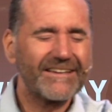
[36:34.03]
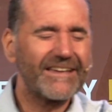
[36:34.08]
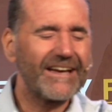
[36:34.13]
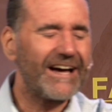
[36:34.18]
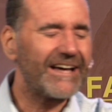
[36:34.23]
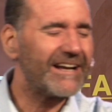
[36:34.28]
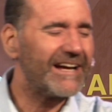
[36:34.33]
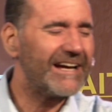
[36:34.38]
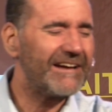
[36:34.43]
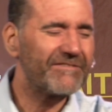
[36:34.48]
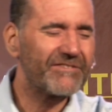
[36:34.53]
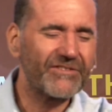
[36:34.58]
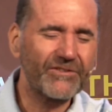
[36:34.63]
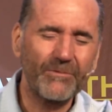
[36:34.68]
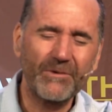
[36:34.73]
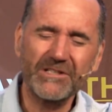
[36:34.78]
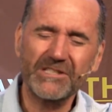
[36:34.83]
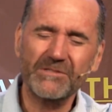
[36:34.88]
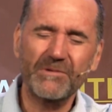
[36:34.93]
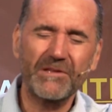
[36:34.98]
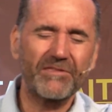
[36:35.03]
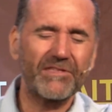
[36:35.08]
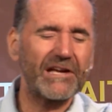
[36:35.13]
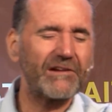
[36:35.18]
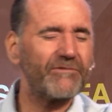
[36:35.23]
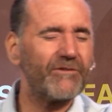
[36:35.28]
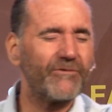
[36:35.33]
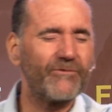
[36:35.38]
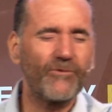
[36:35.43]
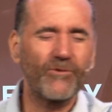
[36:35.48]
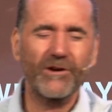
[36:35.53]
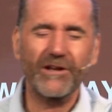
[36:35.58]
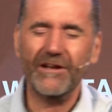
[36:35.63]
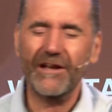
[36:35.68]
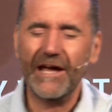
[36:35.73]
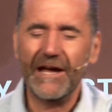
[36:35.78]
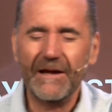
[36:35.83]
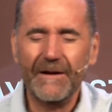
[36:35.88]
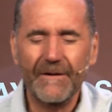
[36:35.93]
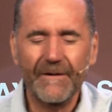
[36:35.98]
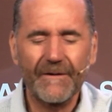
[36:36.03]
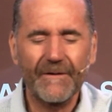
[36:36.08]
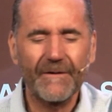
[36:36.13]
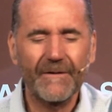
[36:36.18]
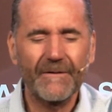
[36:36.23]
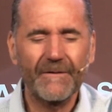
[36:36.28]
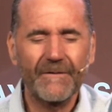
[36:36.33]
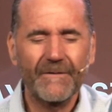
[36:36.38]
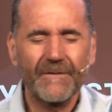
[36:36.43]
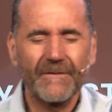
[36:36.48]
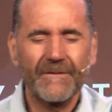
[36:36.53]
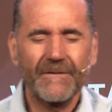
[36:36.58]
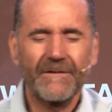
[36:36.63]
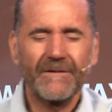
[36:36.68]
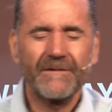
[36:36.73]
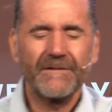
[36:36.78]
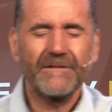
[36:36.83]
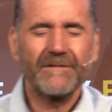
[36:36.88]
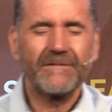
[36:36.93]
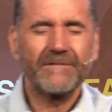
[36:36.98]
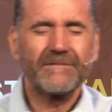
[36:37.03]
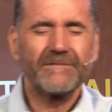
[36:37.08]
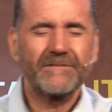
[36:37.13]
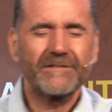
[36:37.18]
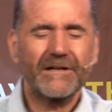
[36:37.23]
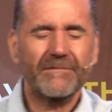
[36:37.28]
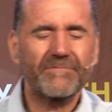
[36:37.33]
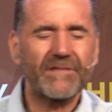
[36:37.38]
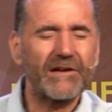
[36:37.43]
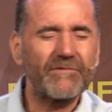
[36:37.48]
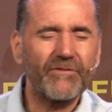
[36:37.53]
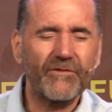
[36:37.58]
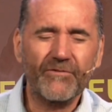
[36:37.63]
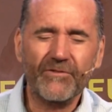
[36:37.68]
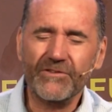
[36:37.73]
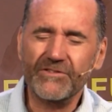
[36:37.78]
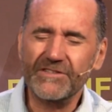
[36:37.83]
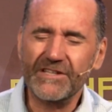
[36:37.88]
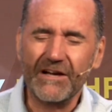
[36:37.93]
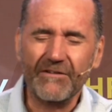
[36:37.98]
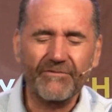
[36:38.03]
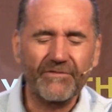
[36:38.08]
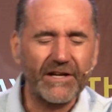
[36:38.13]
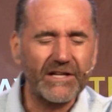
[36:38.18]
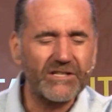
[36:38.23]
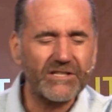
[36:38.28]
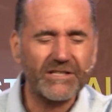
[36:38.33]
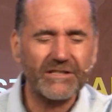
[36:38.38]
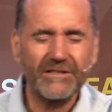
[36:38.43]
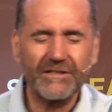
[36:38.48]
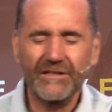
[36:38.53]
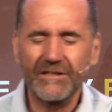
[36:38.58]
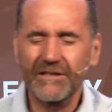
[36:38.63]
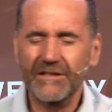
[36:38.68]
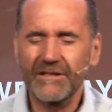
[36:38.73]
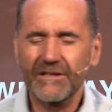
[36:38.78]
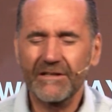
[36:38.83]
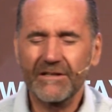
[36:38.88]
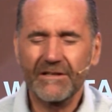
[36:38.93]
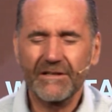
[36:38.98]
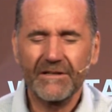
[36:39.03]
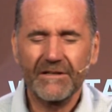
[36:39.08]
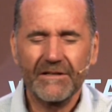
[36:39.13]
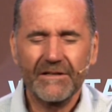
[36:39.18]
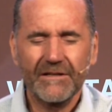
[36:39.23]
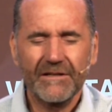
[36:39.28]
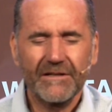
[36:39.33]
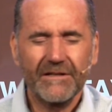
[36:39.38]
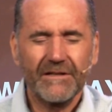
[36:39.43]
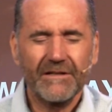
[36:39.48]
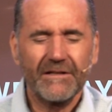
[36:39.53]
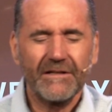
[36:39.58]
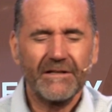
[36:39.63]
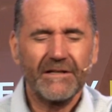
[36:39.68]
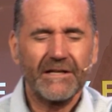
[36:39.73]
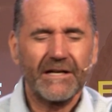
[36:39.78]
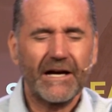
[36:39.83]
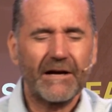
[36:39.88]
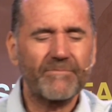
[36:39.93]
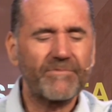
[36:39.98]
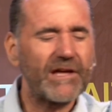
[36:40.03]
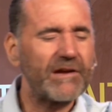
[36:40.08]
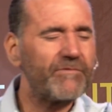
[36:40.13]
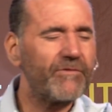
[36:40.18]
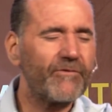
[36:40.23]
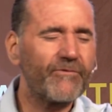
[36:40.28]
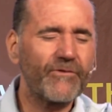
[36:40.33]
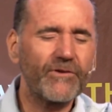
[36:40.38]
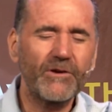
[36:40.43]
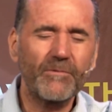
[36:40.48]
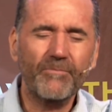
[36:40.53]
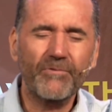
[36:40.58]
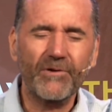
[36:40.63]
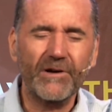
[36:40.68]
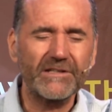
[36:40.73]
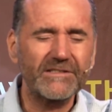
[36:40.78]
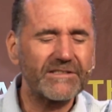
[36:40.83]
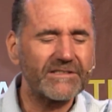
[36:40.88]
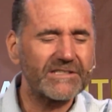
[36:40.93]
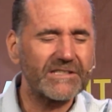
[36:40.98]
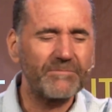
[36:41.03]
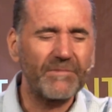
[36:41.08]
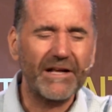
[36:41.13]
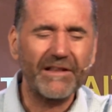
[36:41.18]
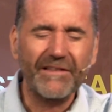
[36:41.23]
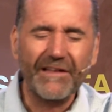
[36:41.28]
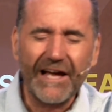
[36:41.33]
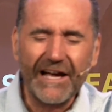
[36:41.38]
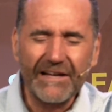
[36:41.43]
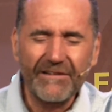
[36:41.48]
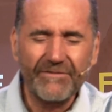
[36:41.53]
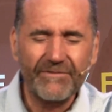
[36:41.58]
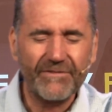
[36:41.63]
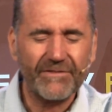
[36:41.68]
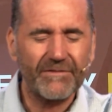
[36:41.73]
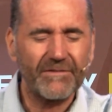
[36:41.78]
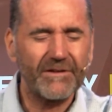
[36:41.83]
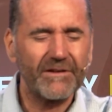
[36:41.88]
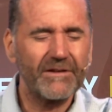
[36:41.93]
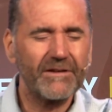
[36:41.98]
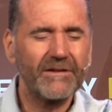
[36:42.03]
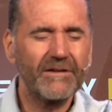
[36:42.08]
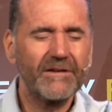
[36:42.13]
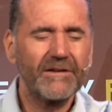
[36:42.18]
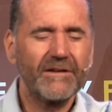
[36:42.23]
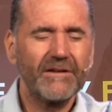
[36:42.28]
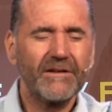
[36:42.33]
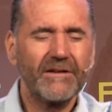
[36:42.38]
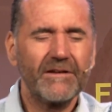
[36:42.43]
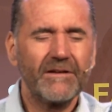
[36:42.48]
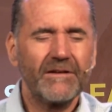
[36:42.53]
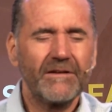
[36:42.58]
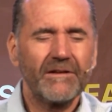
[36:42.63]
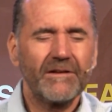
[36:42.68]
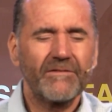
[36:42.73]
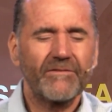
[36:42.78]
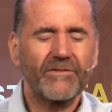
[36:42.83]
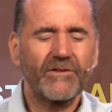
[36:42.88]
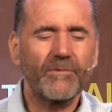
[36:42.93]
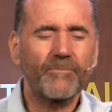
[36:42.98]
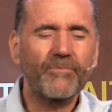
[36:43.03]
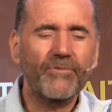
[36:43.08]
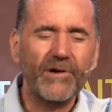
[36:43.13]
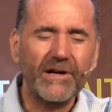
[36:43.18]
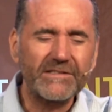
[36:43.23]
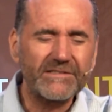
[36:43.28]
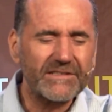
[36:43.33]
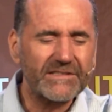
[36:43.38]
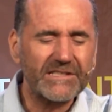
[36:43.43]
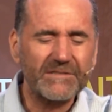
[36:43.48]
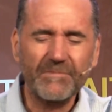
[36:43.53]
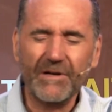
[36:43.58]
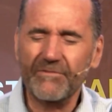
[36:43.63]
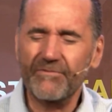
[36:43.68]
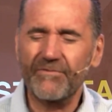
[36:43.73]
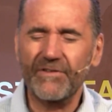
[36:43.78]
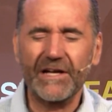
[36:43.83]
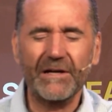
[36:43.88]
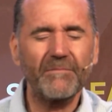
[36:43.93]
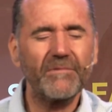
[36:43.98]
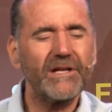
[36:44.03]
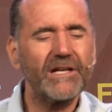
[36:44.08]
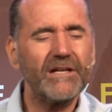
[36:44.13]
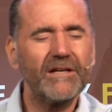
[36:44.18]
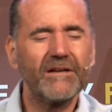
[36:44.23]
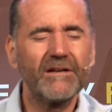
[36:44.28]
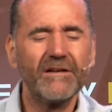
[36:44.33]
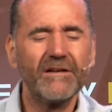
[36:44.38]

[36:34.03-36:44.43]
God, I have so much to be thankful for today. I'm thankful for salvation. I'm thankful for your presence in my life, for your presence in my family.